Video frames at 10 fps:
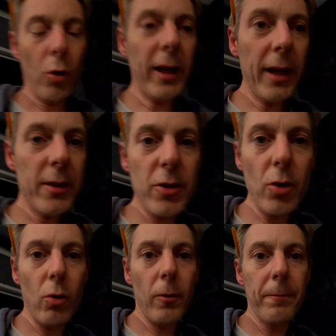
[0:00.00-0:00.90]
Okay,
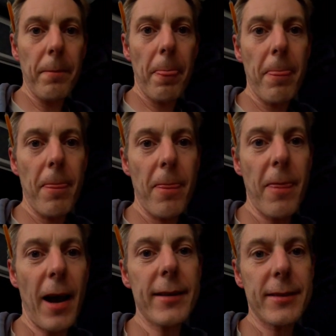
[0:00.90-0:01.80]
so
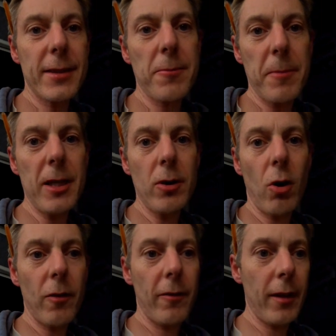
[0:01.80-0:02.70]
that is me
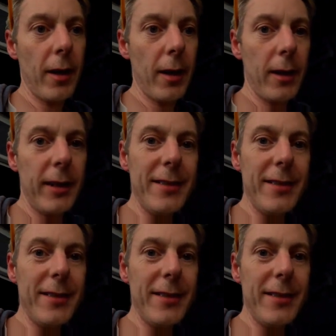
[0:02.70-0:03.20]
got the